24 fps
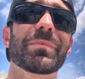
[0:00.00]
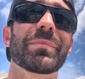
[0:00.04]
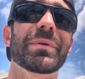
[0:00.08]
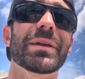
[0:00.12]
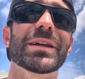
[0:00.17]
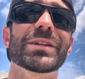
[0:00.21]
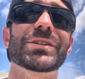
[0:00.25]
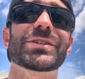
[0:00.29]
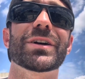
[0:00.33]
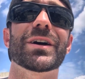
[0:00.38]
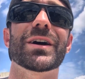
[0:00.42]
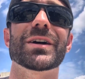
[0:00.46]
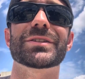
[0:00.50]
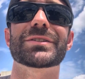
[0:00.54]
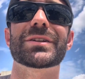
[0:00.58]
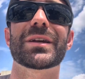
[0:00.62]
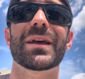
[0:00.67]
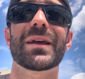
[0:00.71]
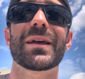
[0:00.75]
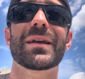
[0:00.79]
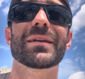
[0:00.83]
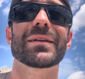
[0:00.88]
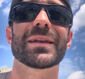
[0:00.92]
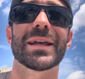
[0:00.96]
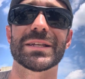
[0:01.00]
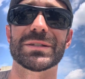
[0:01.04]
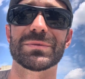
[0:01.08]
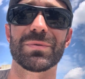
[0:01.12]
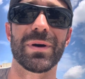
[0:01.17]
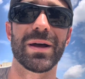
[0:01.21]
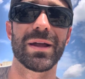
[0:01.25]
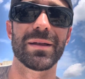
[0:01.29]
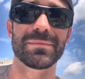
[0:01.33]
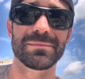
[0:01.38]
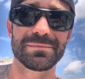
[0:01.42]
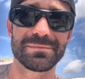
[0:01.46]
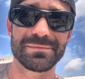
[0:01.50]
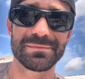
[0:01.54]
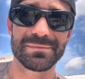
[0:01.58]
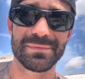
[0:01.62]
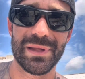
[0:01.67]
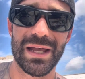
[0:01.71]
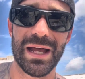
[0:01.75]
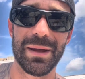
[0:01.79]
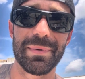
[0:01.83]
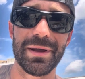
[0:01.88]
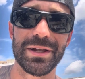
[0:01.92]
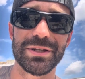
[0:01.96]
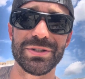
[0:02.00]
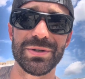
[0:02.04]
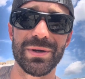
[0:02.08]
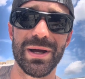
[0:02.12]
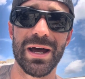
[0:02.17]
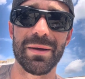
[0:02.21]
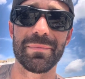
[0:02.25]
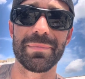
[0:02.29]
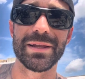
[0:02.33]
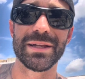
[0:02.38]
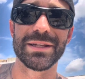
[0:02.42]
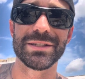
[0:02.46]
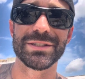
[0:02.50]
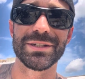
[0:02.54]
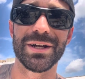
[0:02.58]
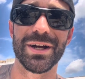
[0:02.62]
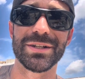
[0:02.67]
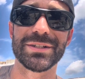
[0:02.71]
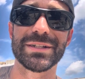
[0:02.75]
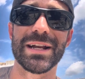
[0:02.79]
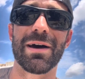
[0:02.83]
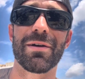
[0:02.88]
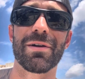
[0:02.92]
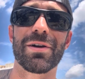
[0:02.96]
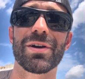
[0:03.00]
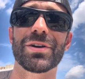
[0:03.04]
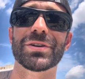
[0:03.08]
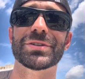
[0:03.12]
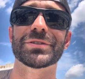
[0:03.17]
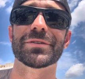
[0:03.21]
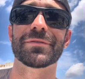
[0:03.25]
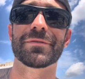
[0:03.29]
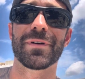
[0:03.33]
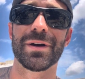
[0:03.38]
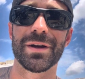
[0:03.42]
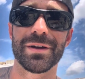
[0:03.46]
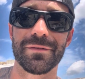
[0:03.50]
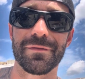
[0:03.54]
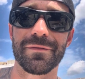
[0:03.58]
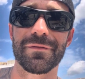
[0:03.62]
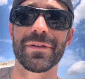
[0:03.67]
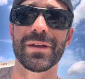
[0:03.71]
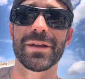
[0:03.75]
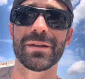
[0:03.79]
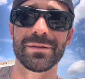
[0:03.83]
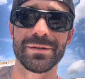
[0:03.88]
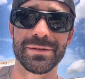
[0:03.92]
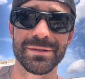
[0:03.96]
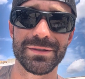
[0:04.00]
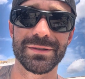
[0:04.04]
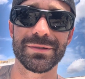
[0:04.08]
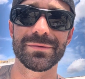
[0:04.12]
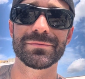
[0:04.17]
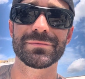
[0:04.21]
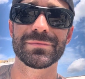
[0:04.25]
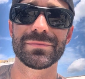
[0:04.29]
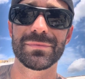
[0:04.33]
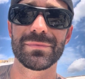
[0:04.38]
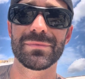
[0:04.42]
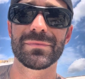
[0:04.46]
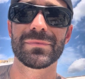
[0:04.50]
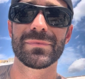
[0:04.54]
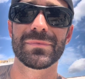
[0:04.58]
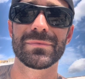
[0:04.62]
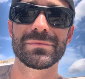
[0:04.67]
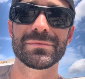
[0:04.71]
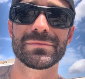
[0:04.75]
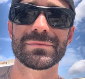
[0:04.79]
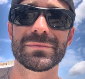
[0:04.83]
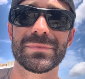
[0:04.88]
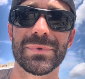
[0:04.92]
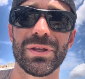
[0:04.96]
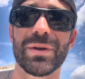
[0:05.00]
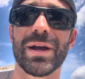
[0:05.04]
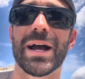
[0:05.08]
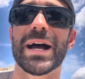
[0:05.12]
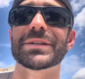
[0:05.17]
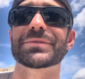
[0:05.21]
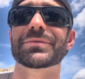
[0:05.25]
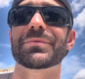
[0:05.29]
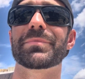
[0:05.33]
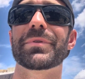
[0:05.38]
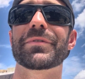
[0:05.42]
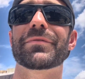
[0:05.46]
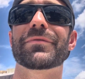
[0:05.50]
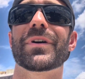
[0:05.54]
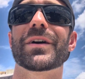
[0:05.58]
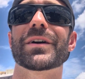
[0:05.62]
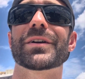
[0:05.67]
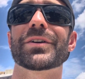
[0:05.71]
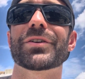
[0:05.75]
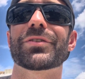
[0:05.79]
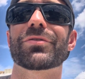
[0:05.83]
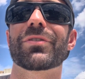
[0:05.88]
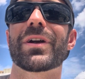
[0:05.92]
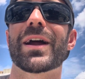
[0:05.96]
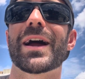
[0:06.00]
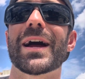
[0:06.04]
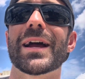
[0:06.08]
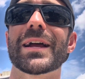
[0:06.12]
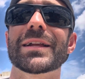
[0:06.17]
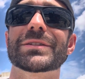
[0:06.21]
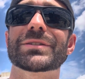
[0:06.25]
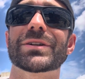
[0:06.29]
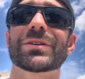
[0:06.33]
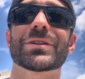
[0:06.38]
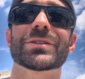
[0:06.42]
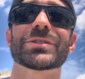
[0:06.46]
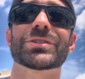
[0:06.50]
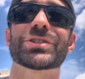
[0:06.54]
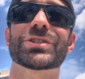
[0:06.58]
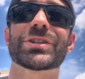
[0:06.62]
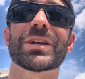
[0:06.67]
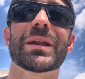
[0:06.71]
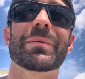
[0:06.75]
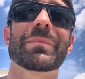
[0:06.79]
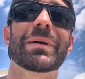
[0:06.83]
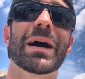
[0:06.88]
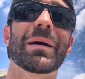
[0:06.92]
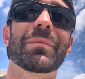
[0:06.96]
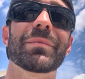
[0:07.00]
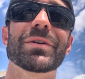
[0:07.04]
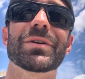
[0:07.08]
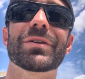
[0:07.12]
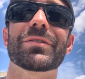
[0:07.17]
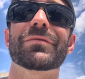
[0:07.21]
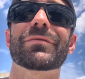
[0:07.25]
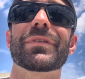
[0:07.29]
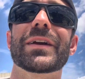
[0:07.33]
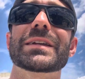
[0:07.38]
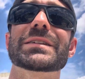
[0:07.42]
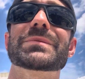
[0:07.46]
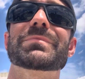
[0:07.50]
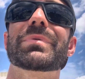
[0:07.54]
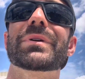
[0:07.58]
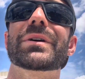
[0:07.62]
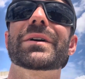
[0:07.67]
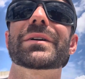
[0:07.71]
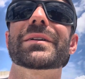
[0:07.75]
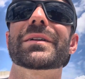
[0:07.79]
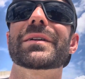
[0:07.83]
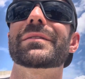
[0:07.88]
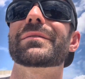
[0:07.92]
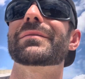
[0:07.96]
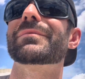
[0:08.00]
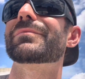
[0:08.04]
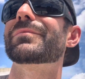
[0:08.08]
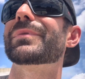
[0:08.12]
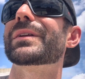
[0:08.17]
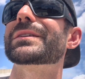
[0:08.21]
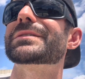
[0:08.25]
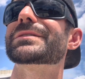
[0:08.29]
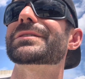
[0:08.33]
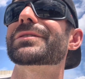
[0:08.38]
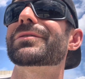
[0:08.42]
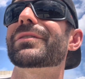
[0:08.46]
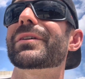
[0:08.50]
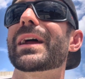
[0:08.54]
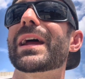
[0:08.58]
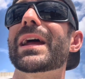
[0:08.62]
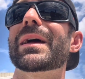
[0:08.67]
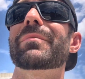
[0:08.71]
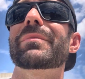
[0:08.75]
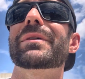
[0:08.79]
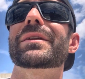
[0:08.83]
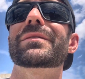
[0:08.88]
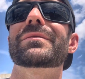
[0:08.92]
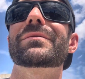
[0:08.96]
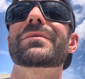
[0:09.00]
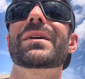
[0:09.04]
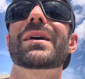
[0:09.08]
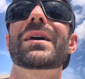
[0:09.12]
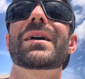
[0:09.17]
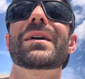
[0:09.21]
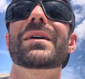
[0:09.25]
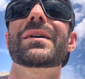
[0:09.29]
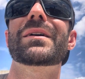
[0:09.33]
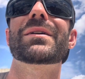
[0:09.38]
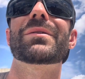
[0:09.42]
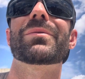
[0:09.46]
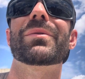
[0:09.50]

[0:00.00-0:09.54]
be a judge. Guess what? I bet you I'd be a judge and I would hurt your fucking feelings. You guys would be fucking crying, talking shit about me on Facebook and Instagram and